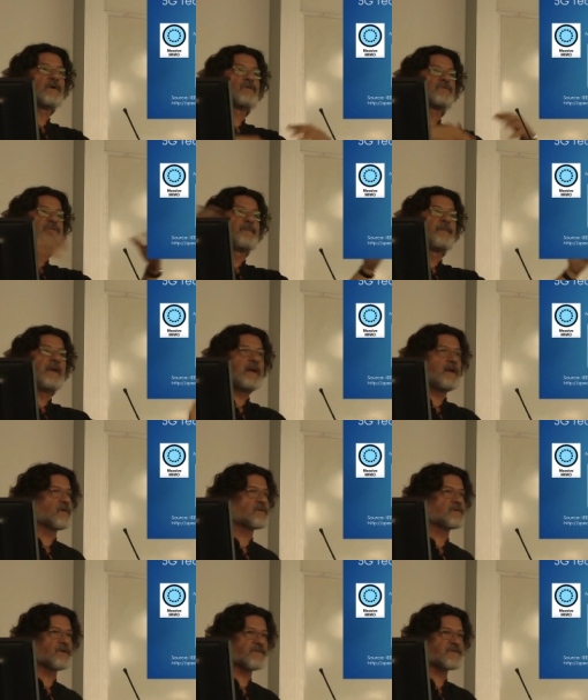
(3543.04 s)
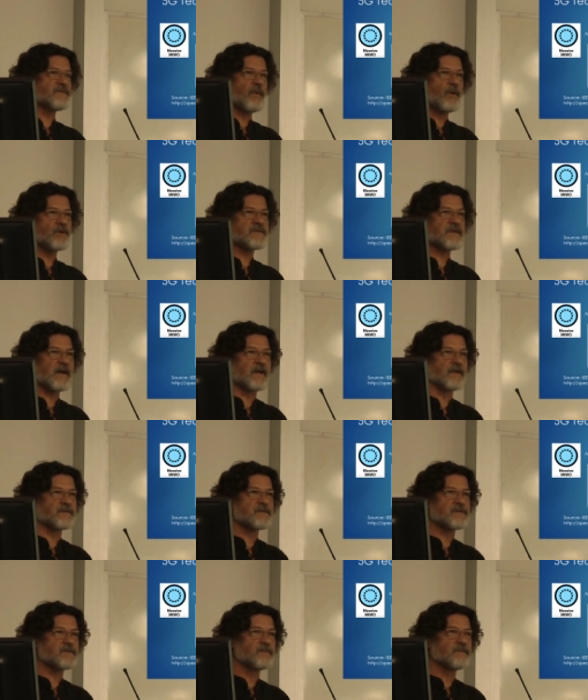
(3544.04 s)
those millions of small
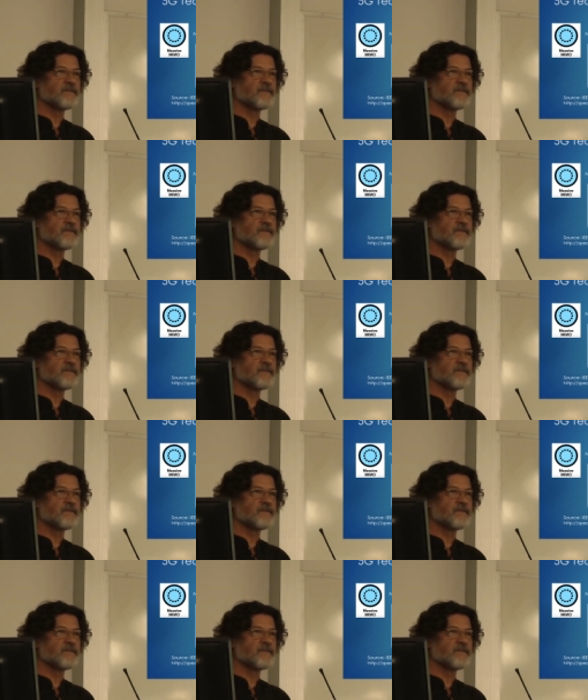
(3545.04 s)
cells.